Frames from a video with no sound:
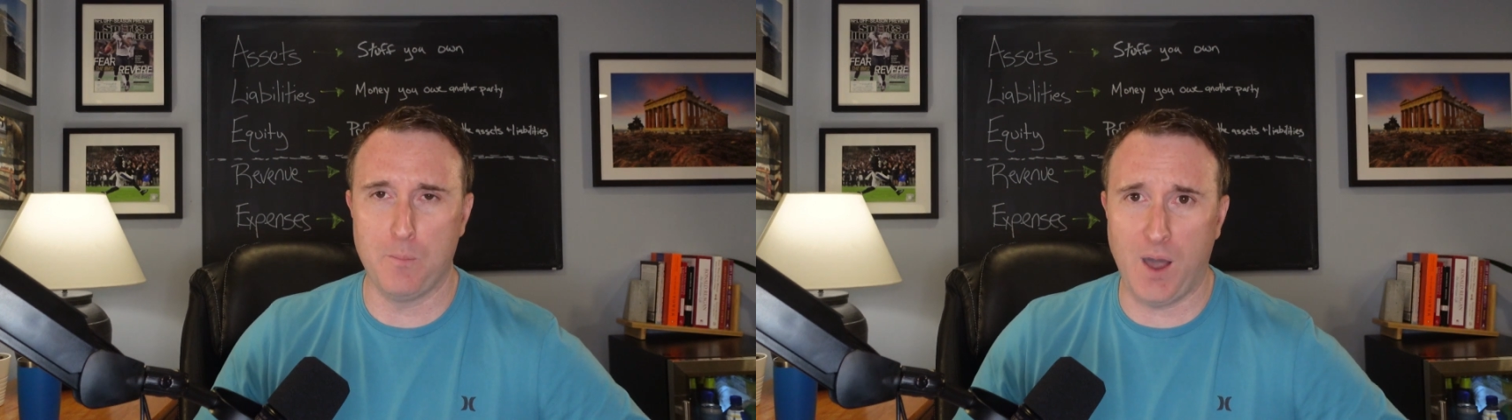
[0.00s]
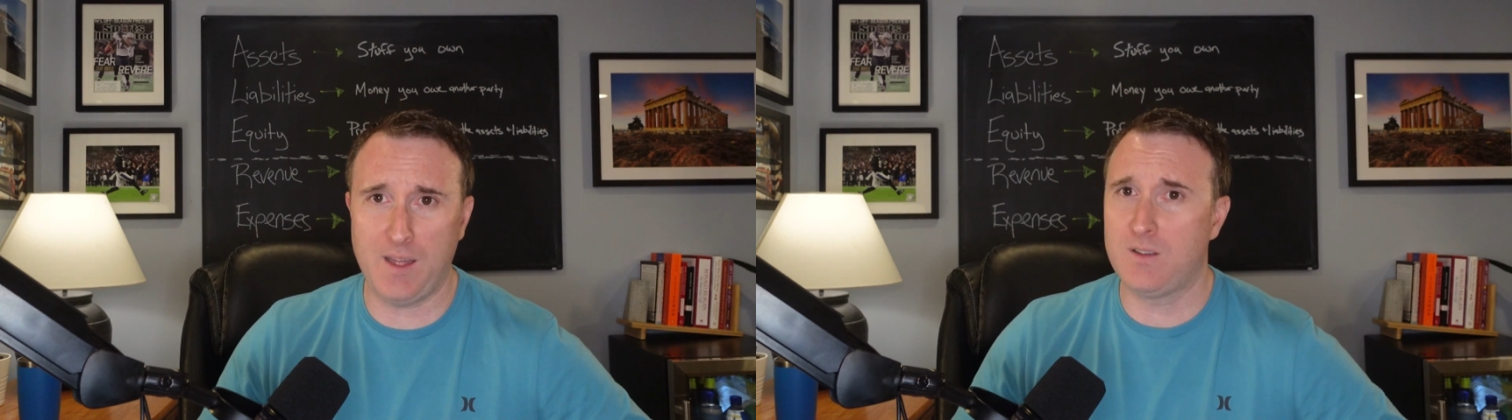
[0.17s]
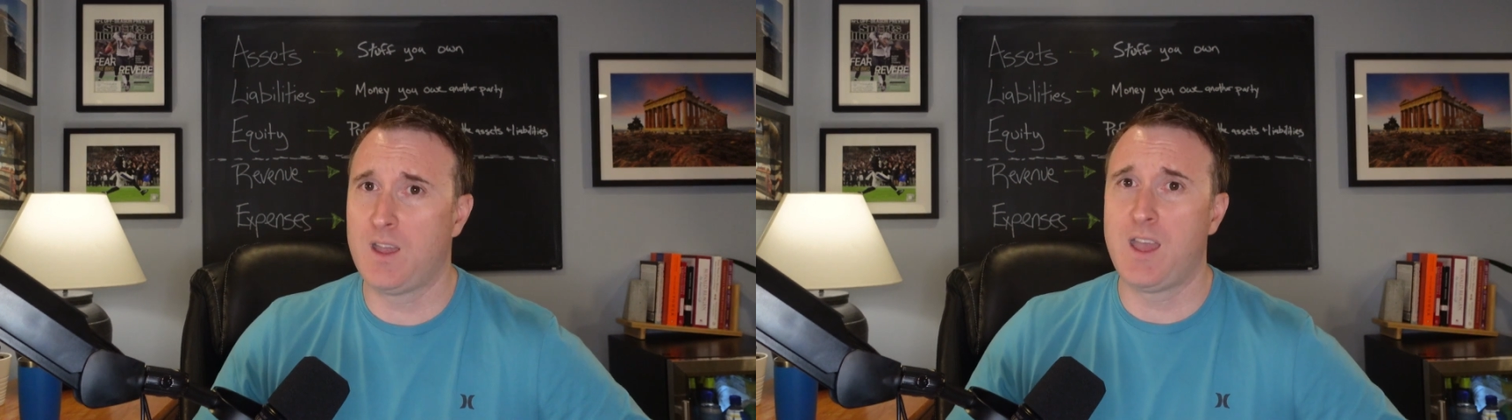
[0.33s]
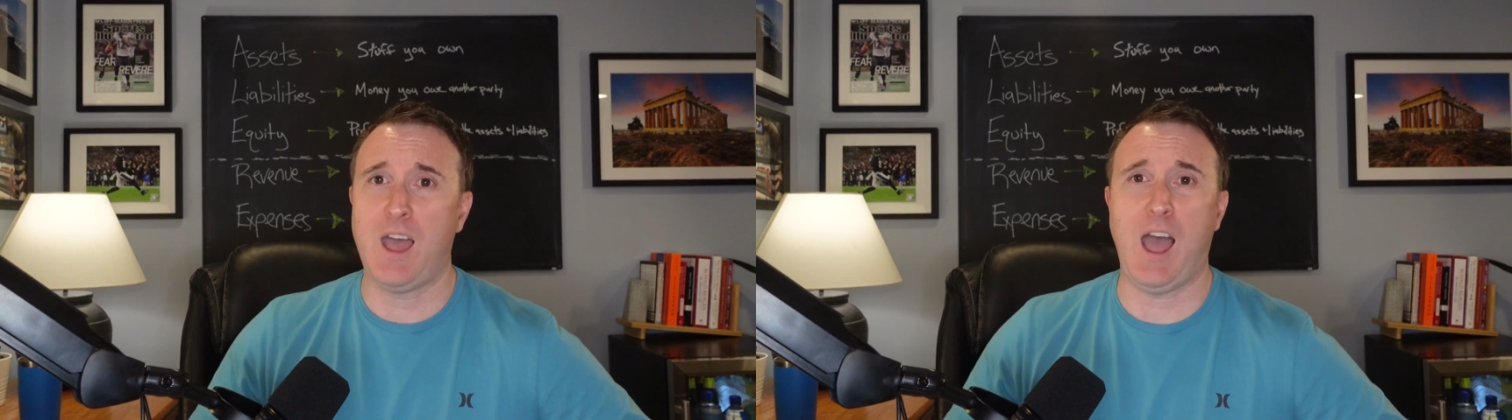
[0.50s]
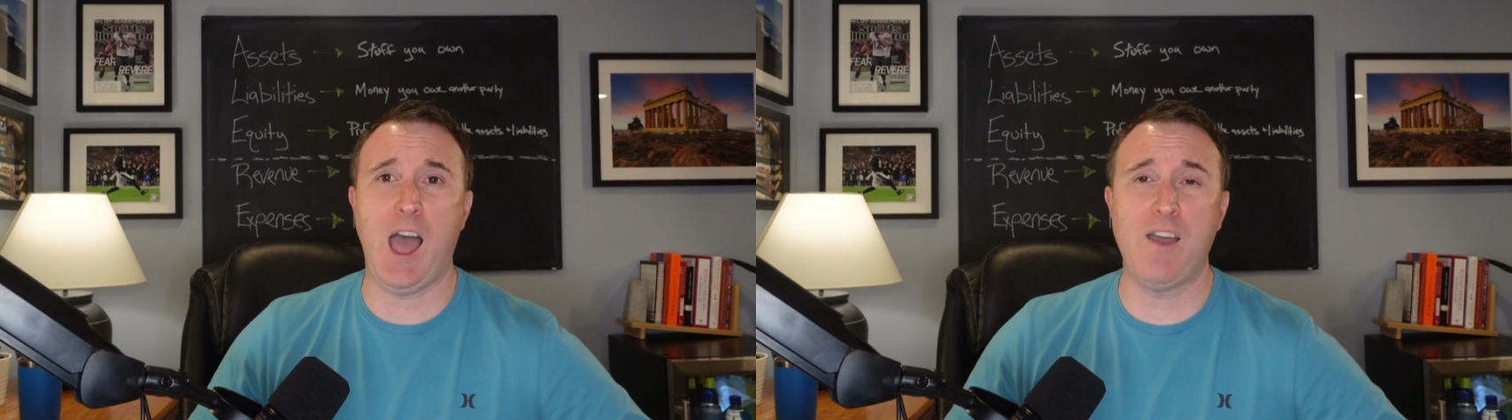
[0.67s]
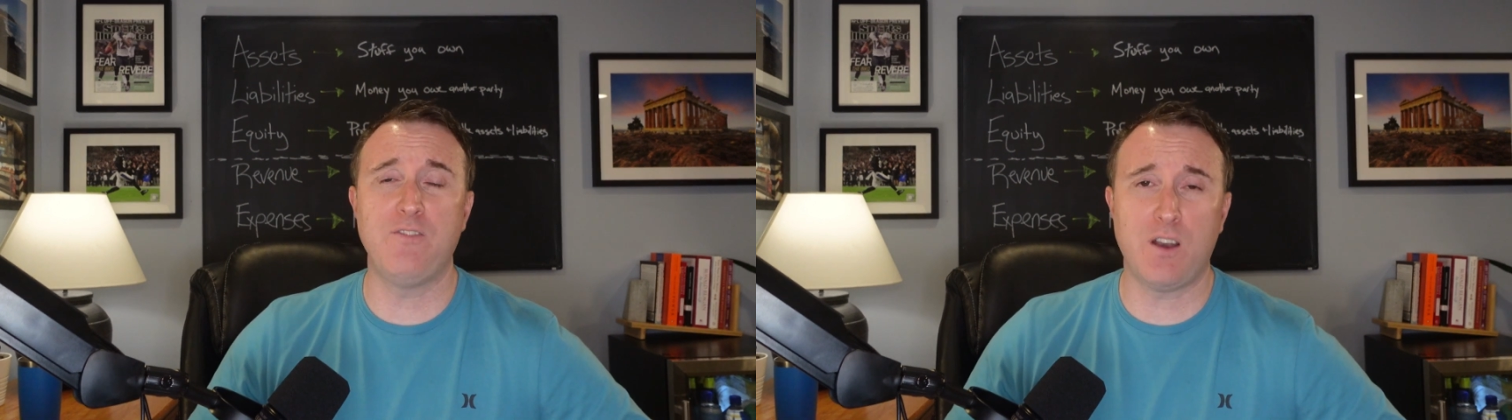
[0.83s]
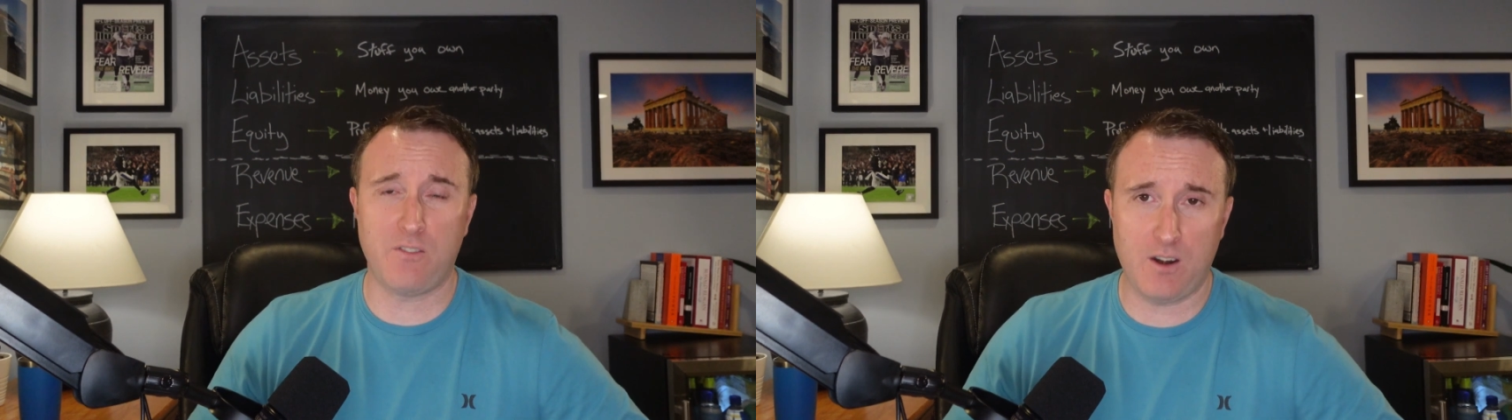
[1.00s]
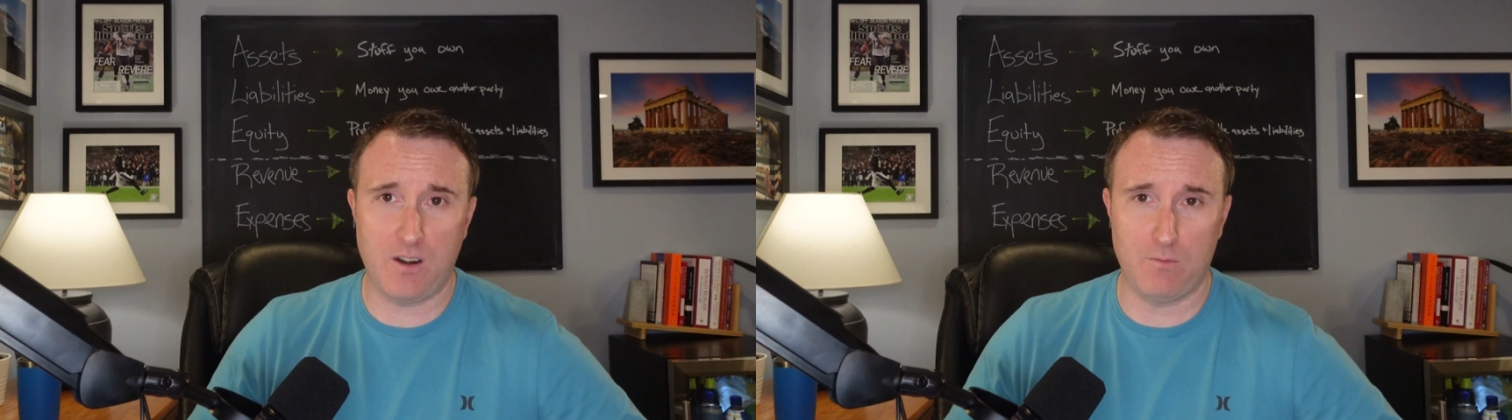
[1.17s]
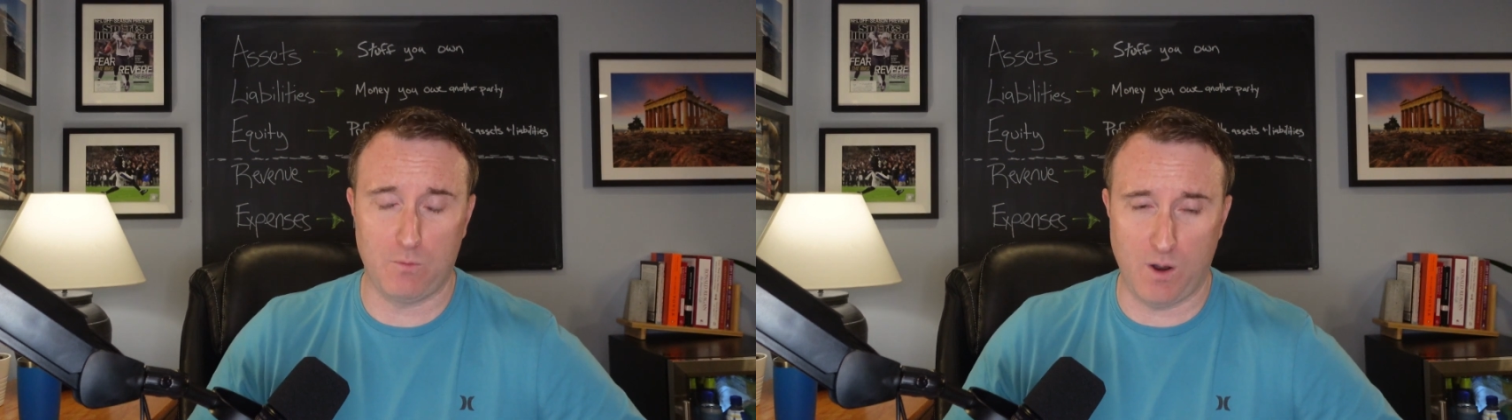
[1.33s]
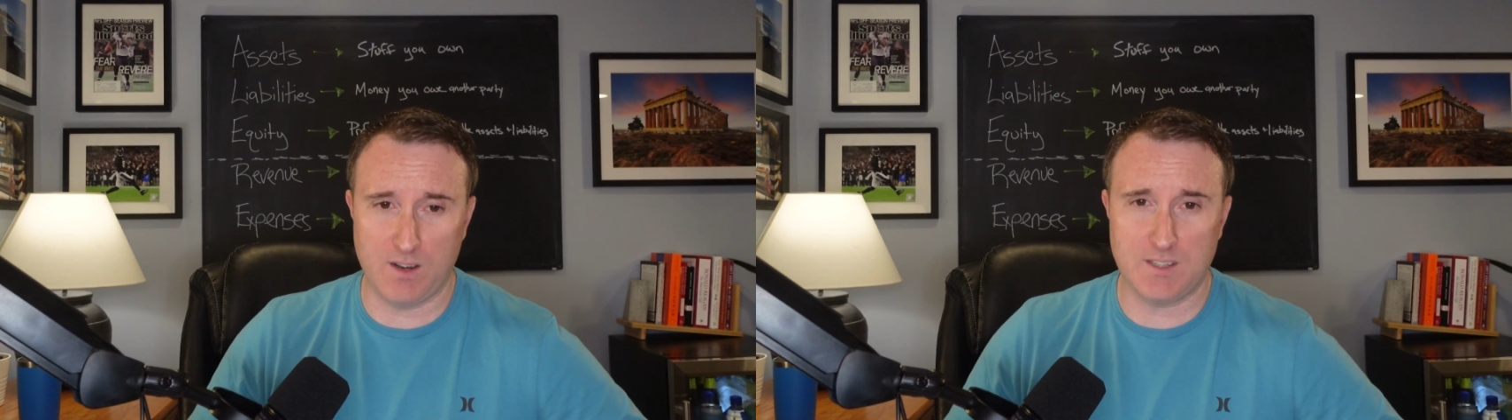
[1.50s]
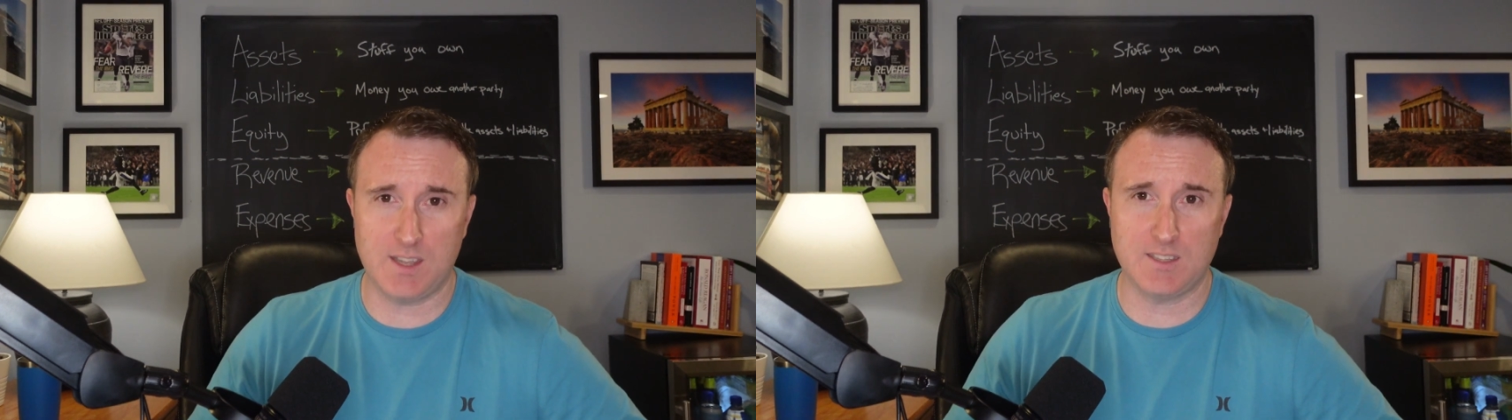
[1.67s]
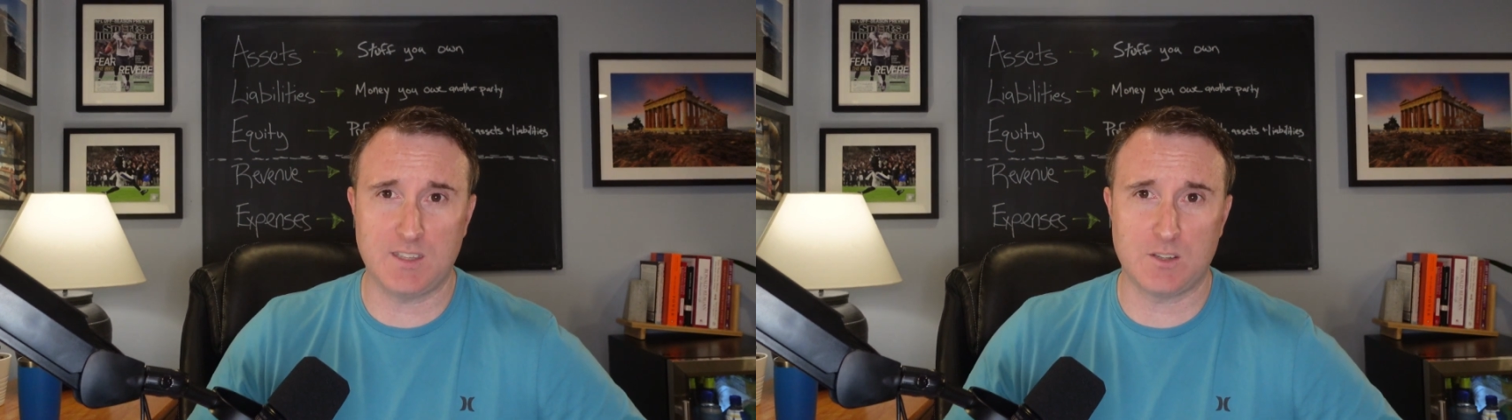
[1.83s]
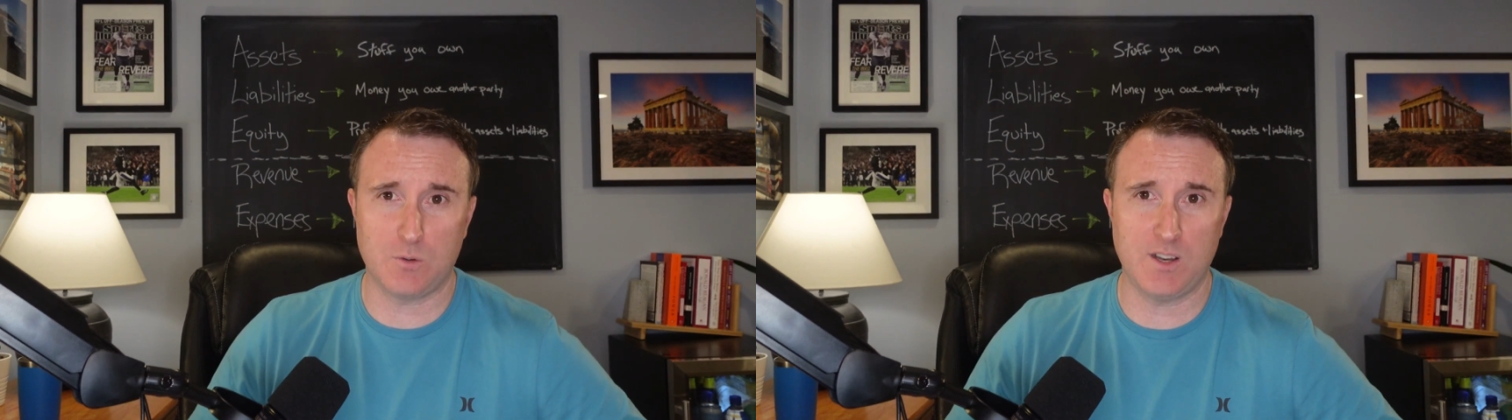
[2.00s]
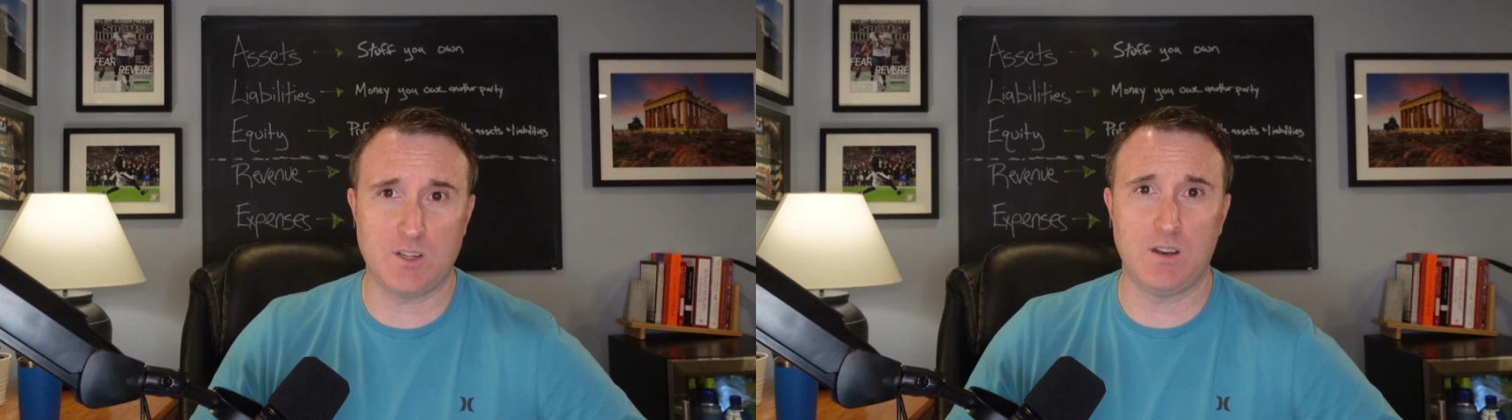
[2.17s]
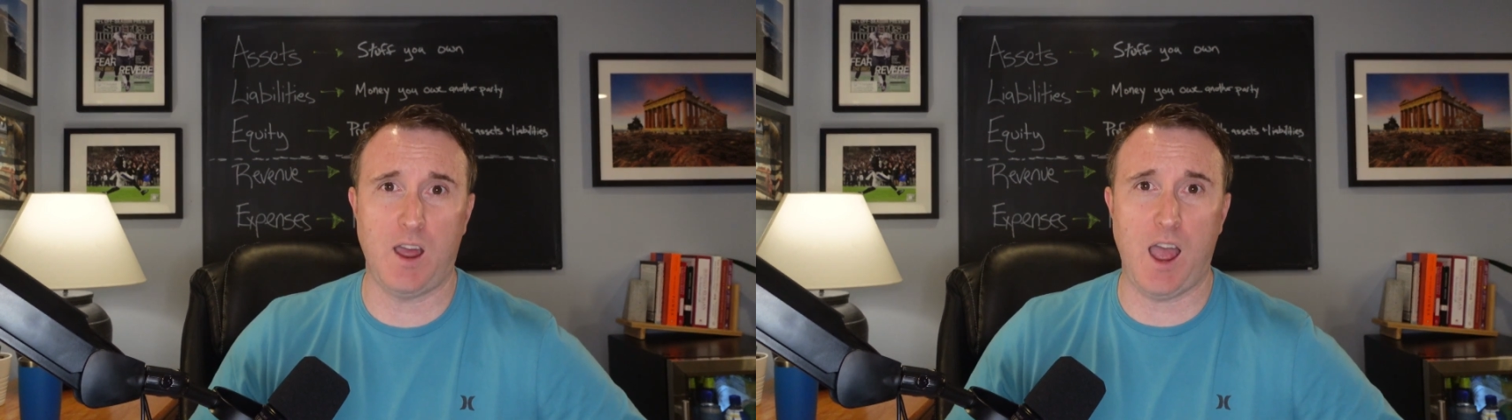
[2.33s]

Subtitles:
but I've never run into that situation.